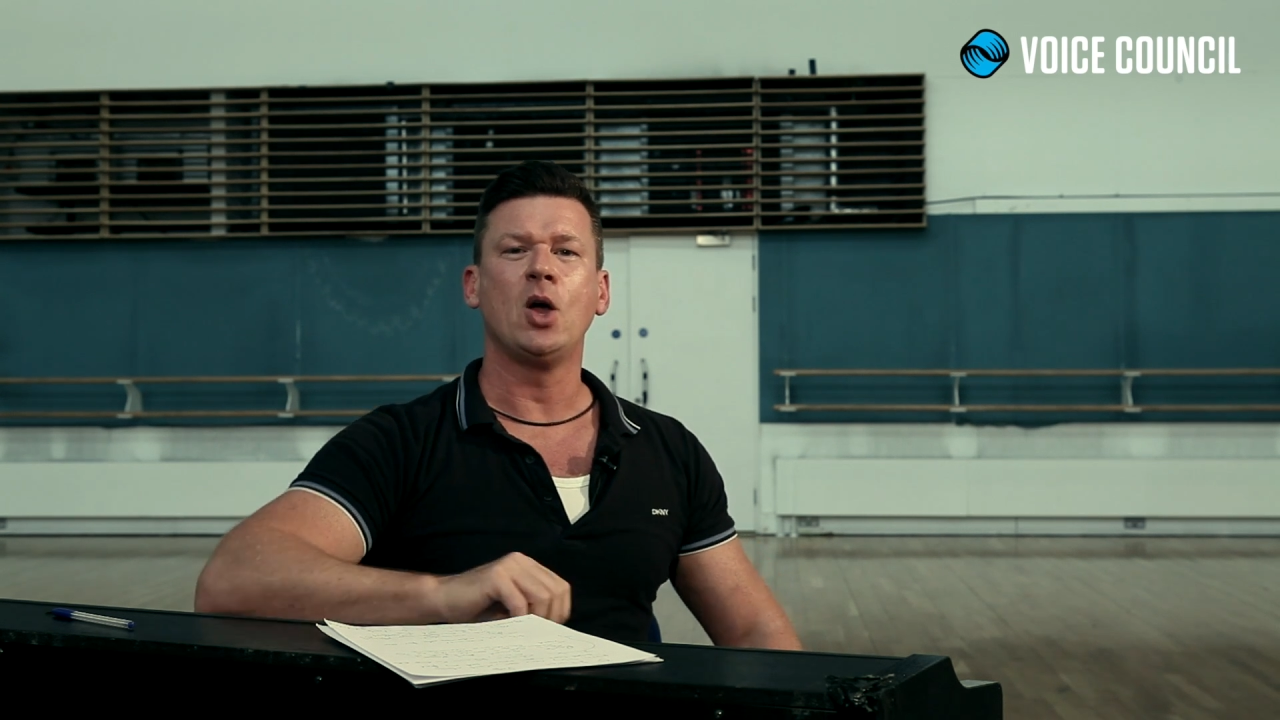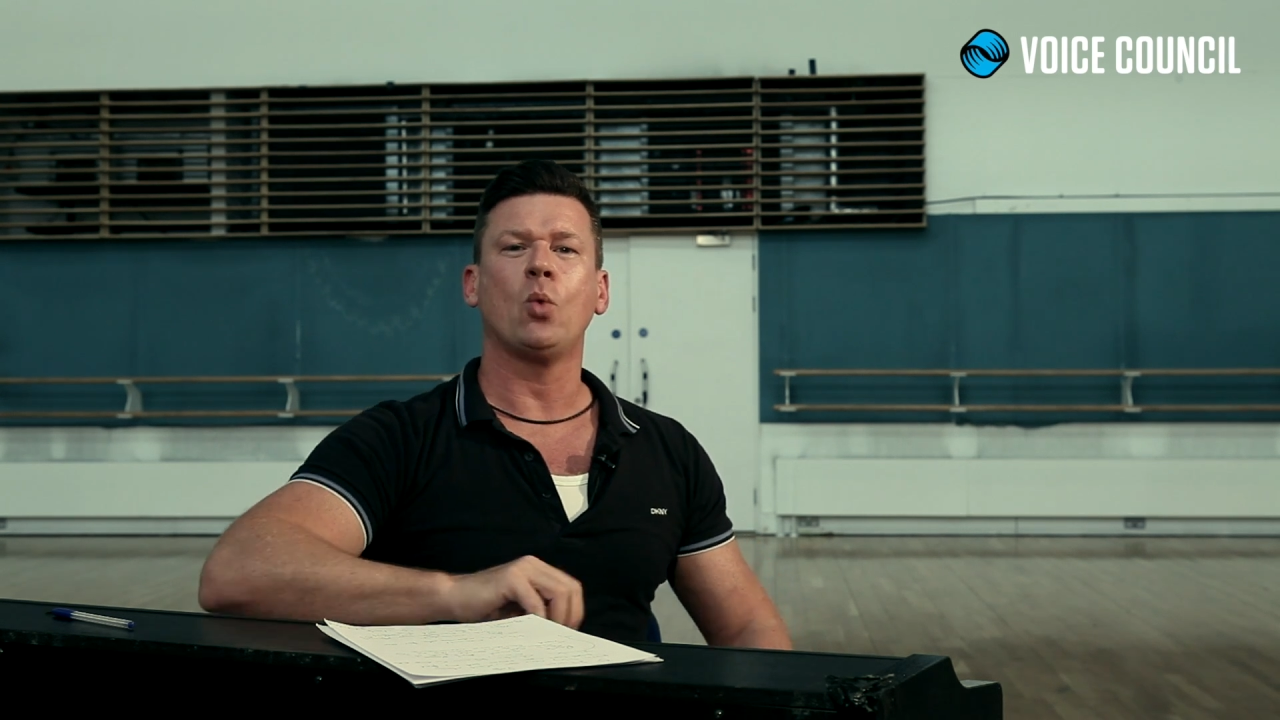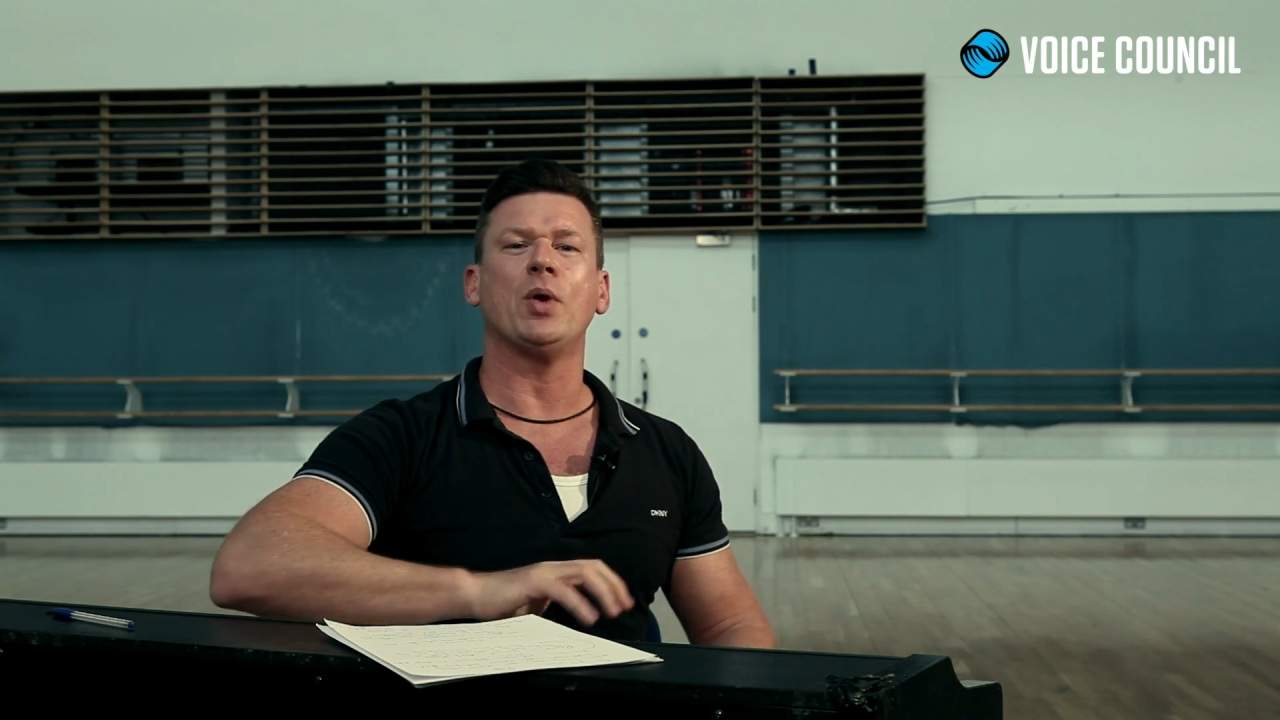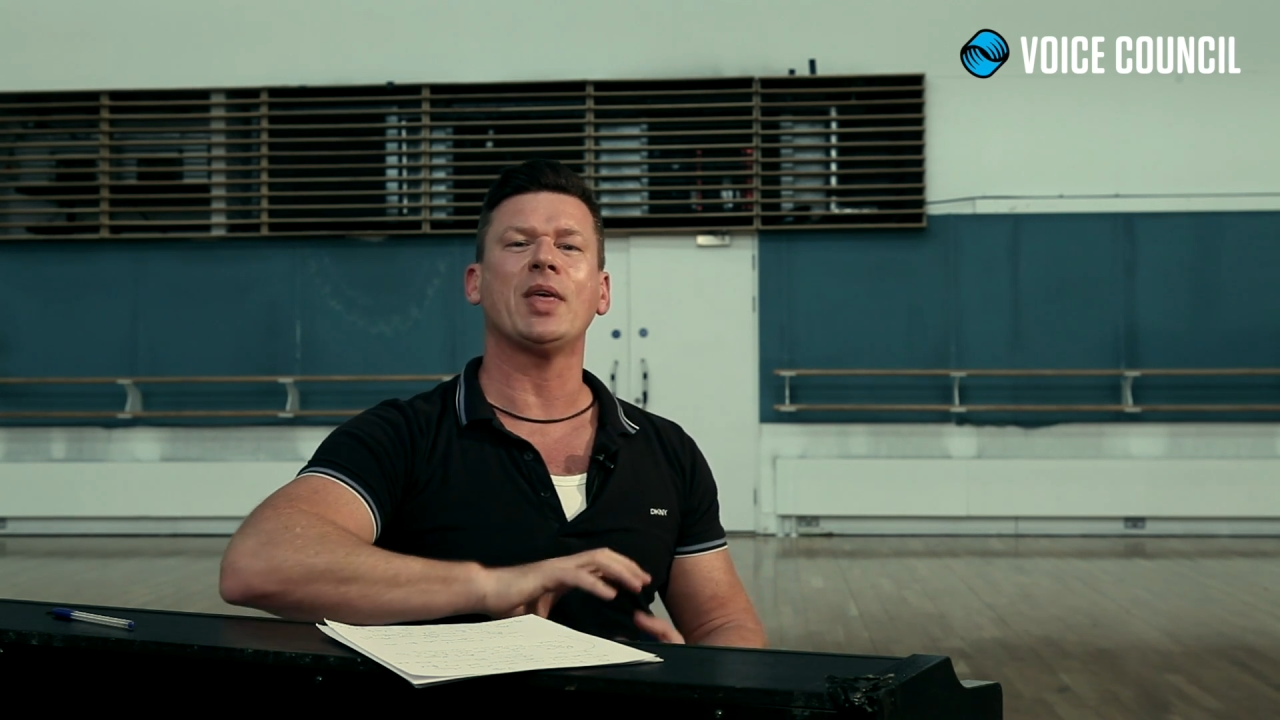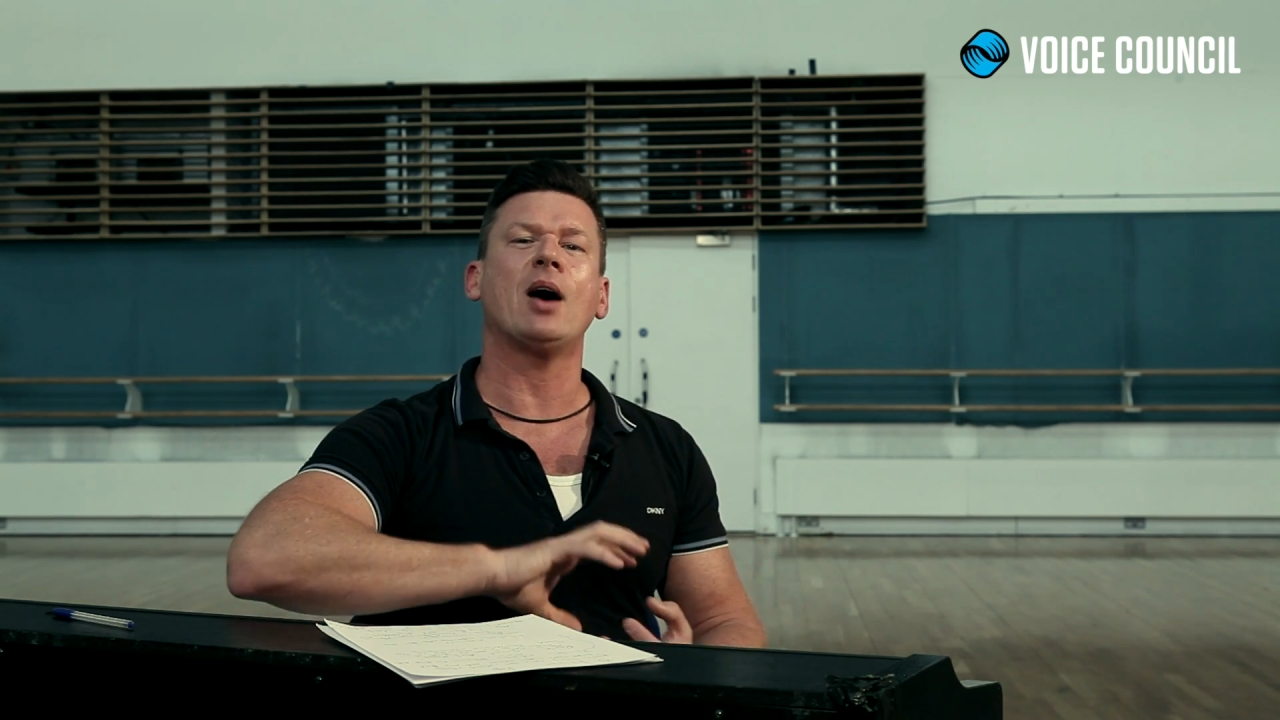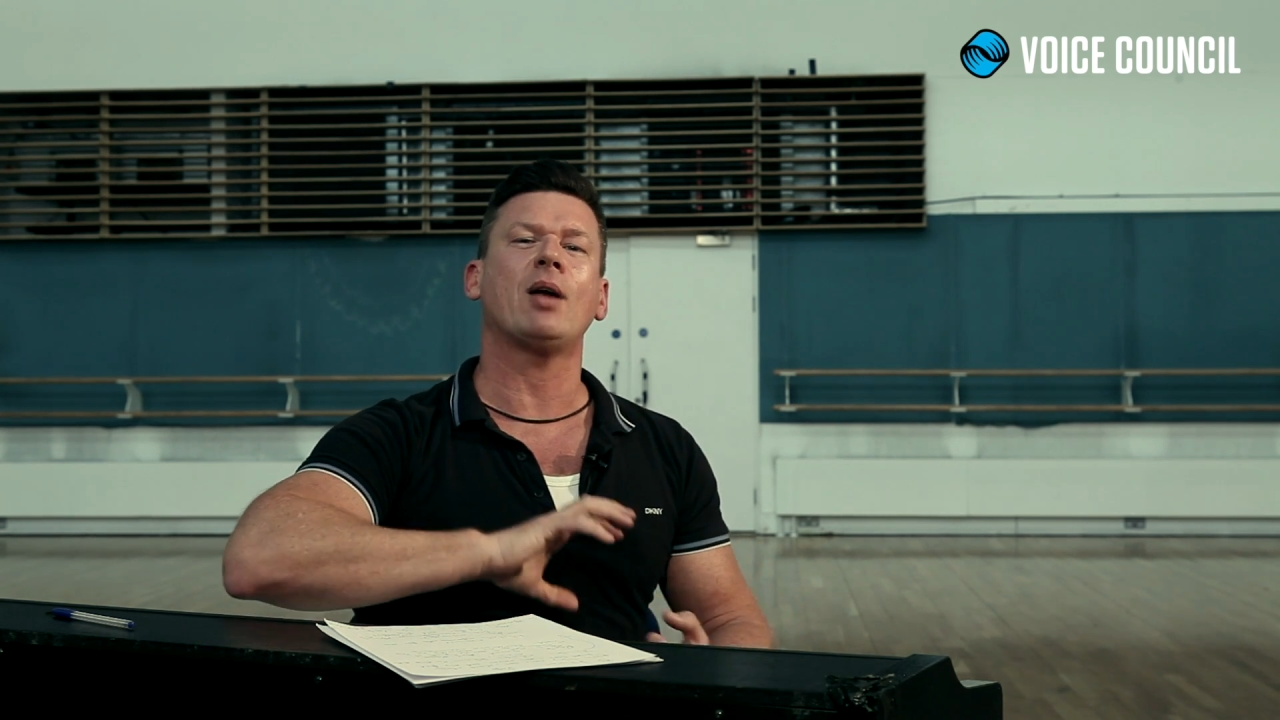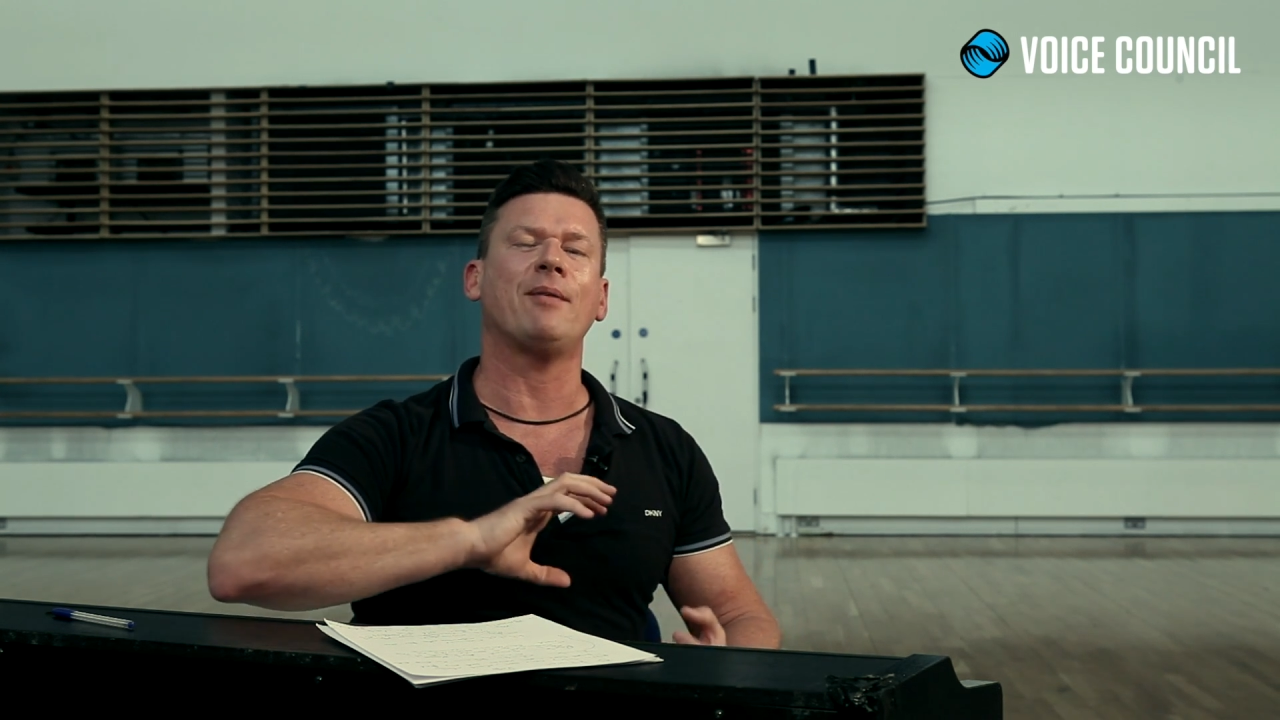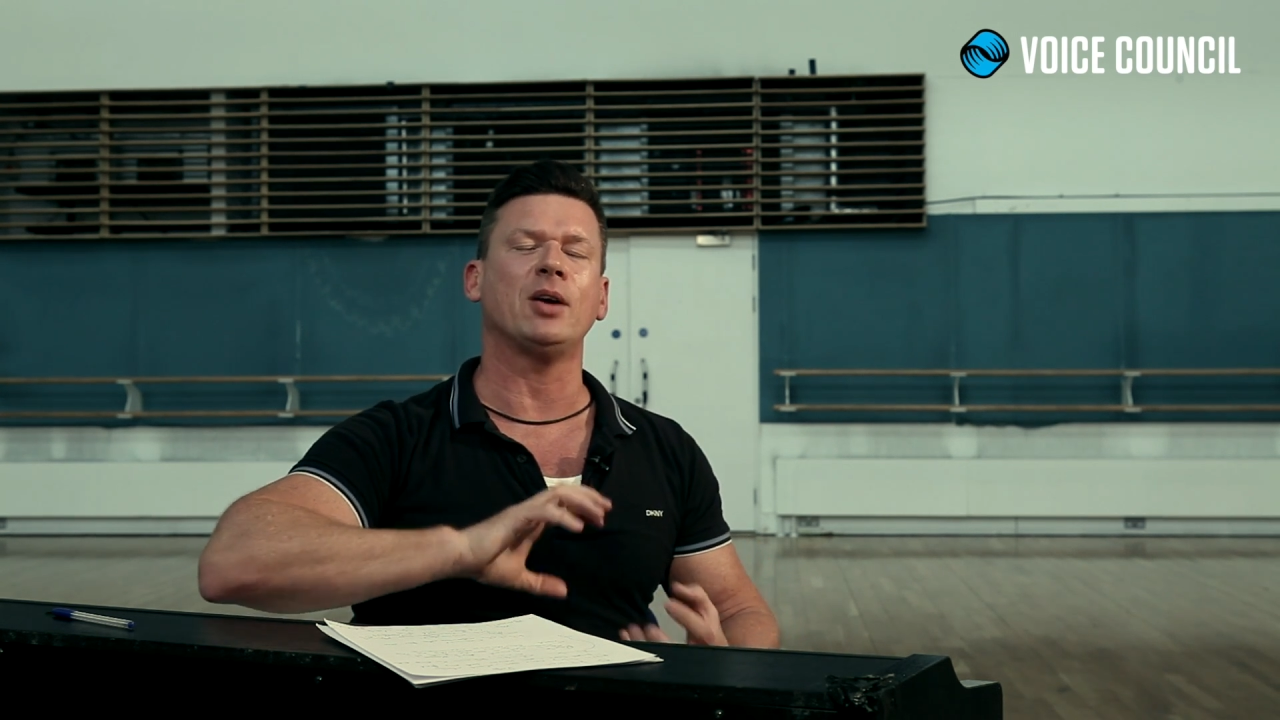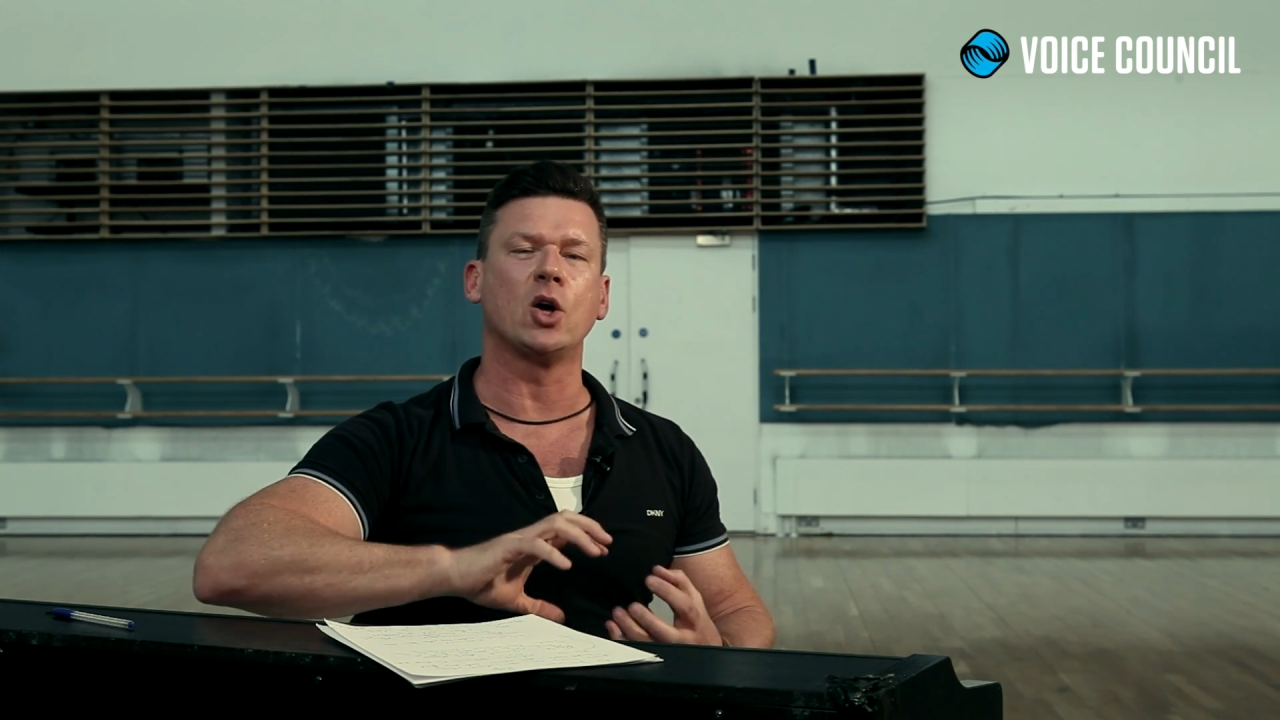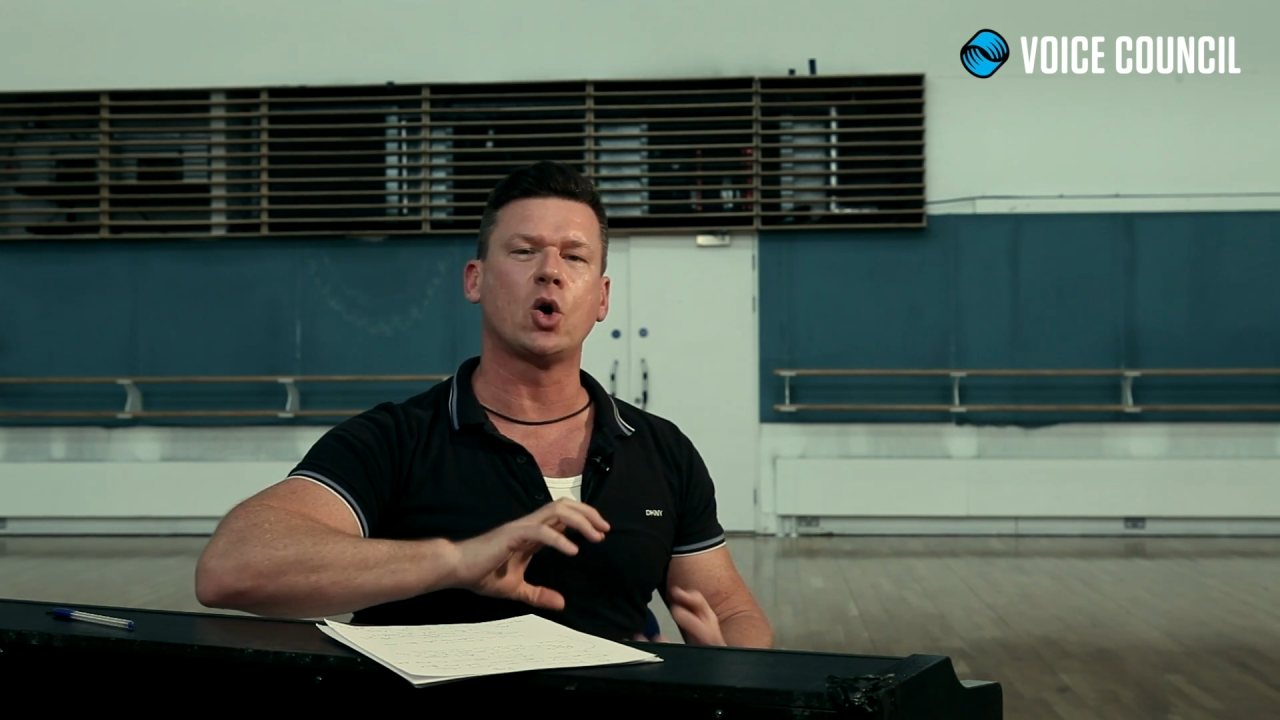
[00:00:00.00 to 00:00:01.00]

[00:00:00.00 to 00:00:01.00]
without having